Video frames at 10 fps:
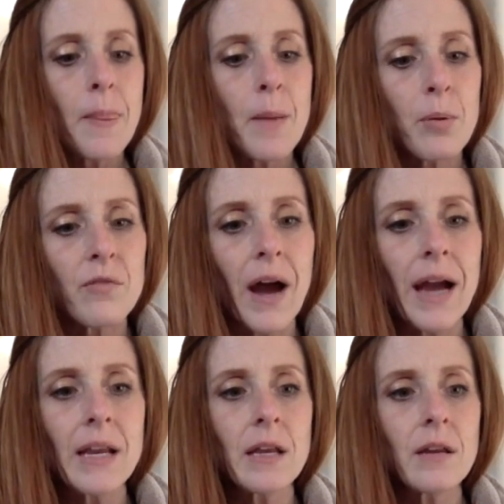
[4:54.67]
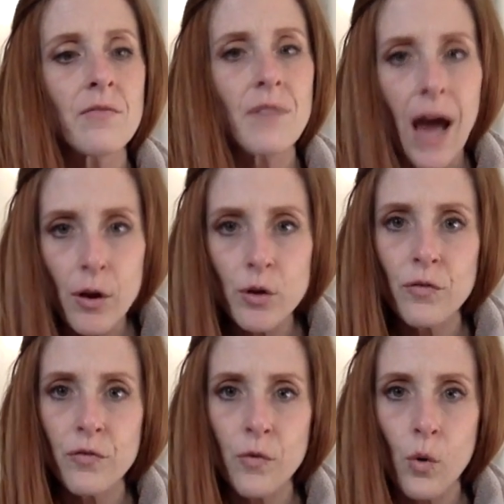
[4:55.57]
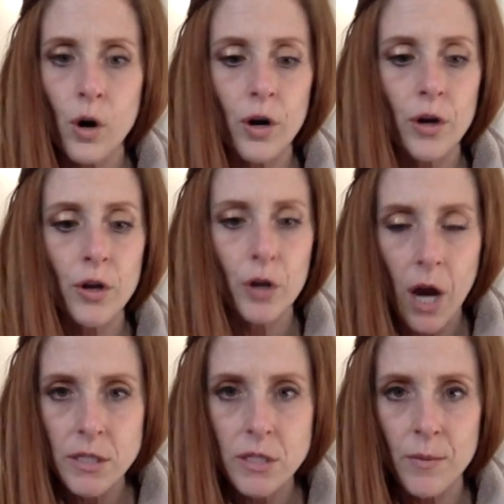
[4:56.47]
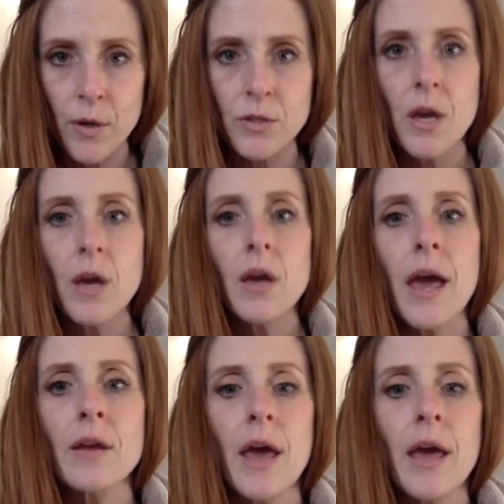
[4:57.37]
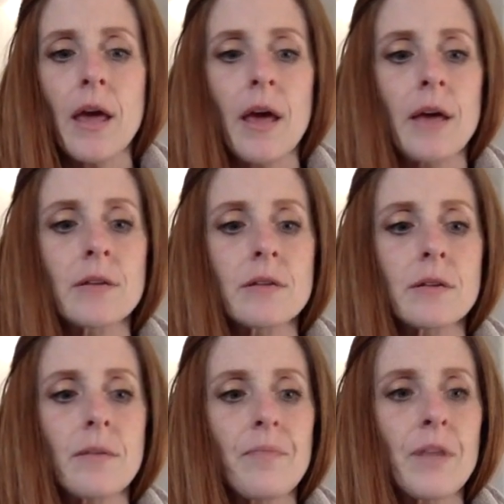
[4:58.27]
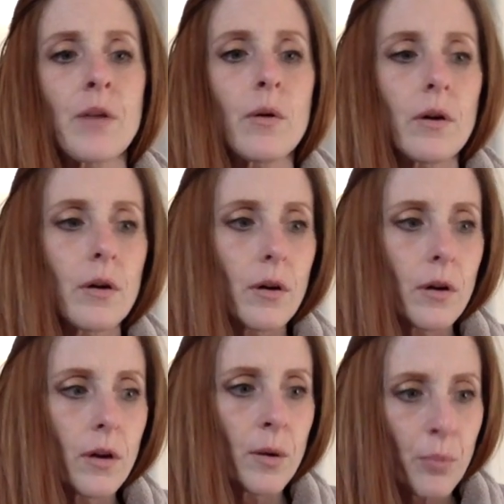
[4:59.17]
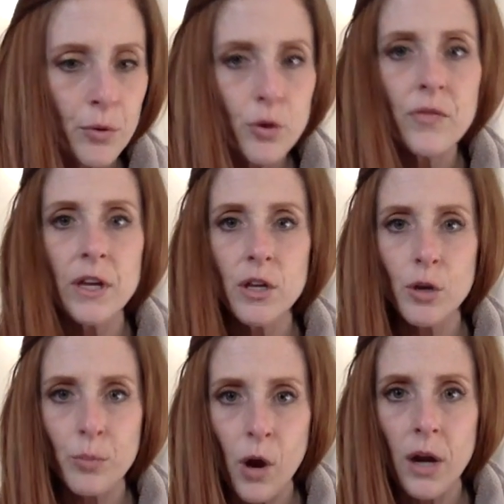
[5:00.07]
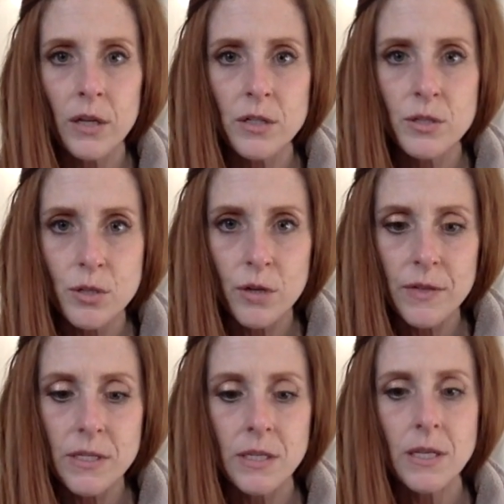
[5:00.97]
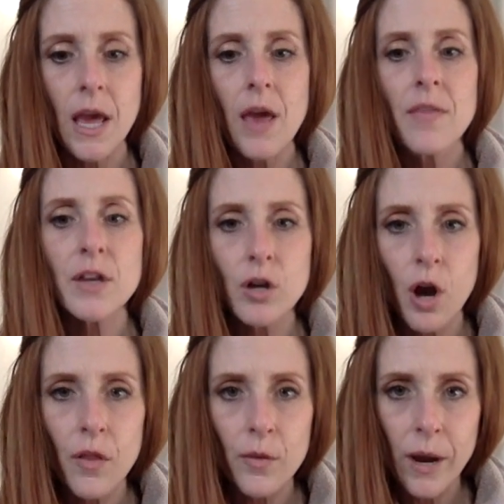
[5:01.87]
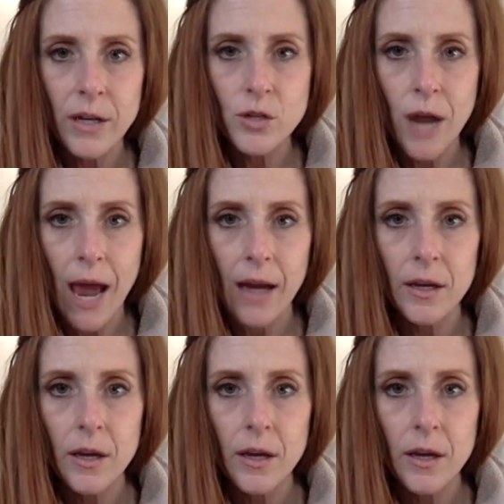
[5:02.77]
providing value for your customers and and, you know, improving your products and services, then you're on the right track.